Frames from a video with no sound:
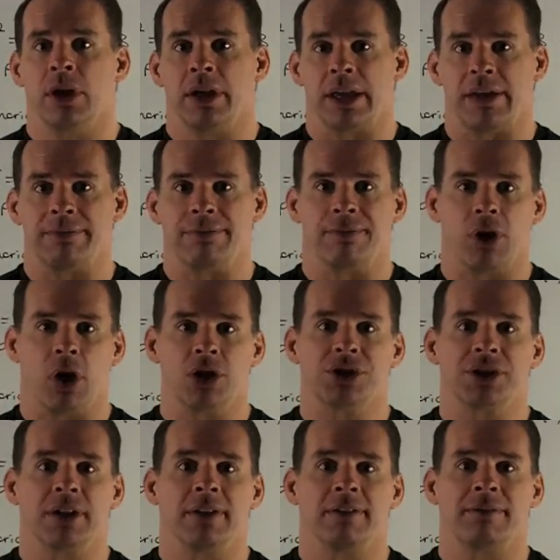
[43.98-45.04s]
Okay,
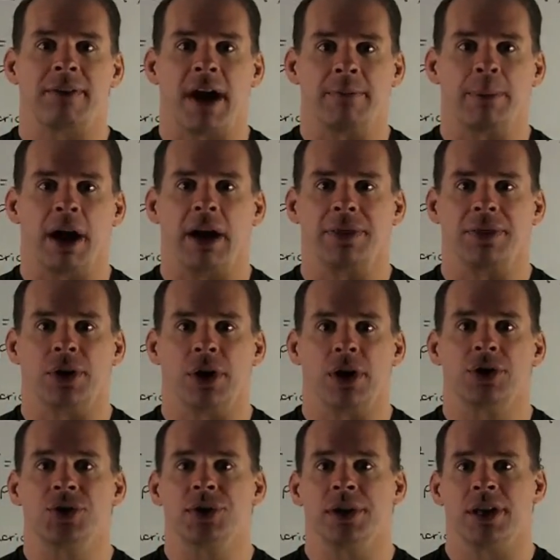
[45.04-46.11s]
first, five pi
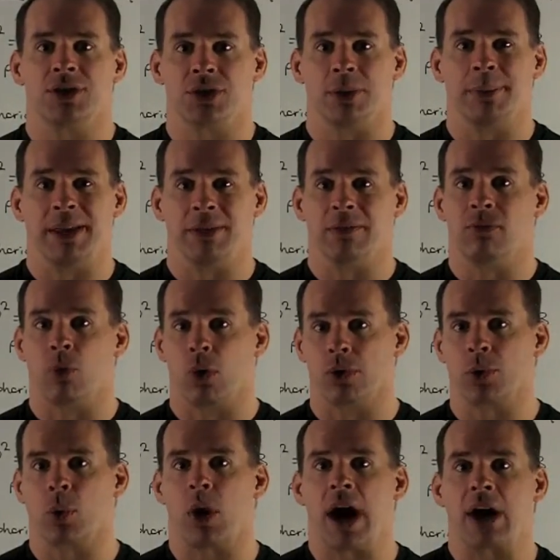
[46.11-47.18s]
thirds is going to be in the fourth
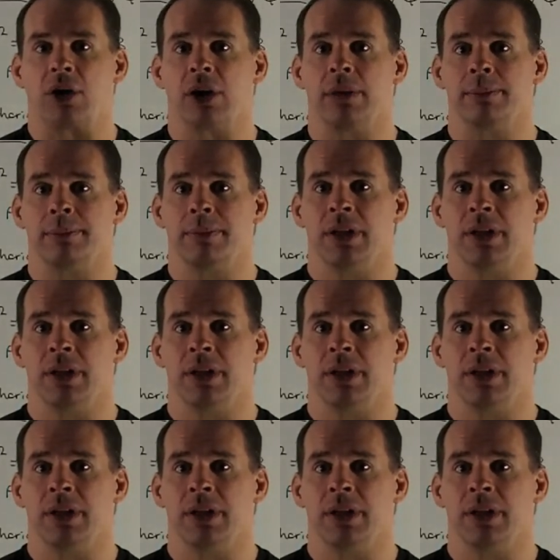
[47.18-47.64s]
quadrant.